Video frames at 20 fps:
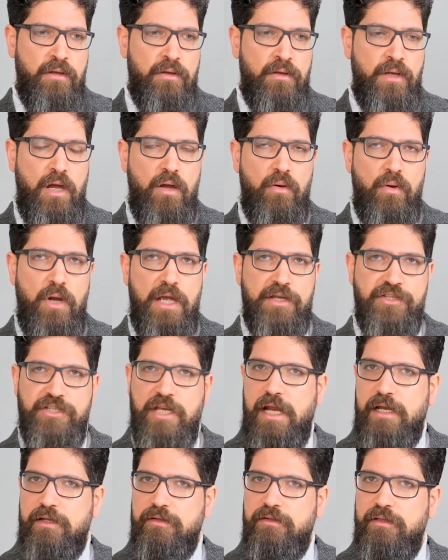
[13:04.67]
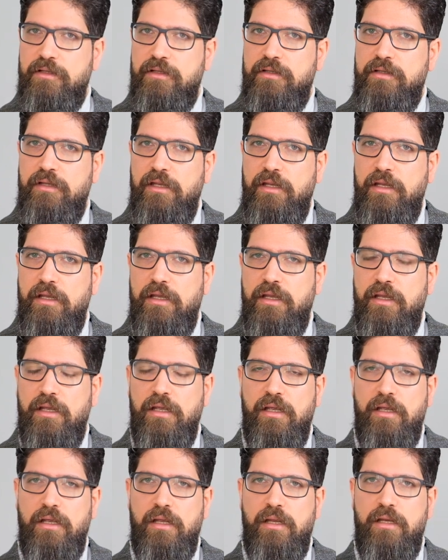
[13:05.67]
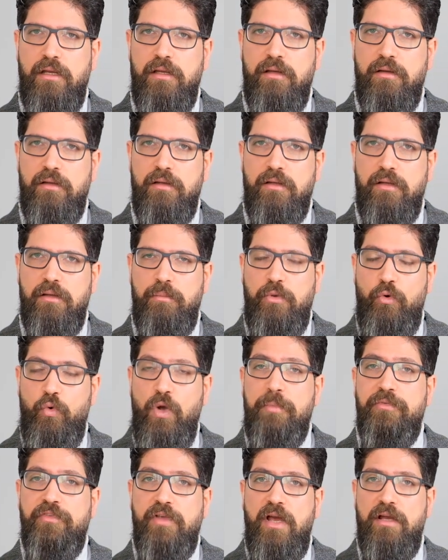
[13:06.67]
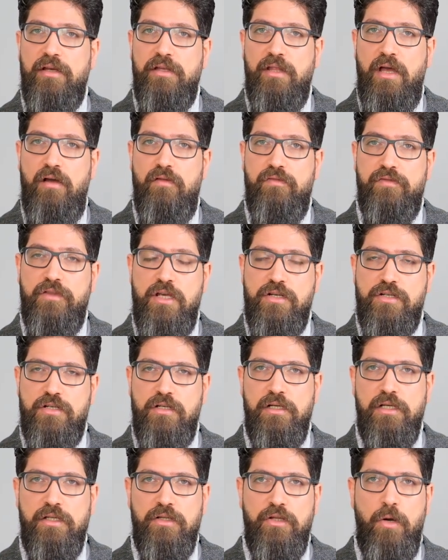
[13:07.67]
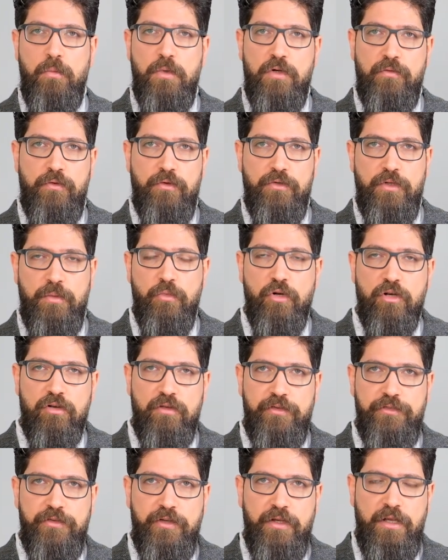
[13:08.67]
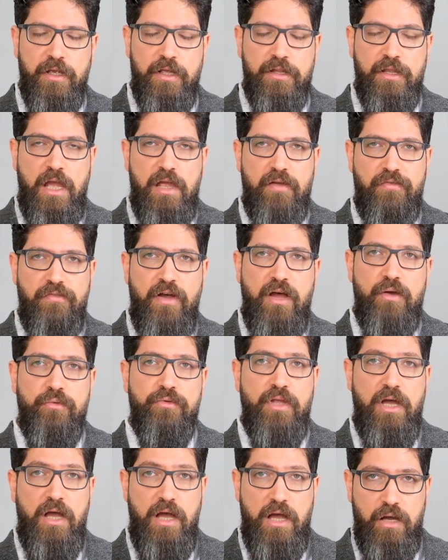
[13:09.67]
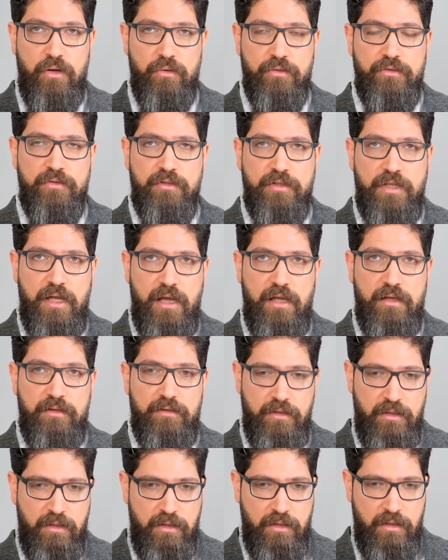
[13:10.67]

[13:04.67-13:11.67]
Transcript: Now, I checked the website of National Endowment for Democracy, and I found out that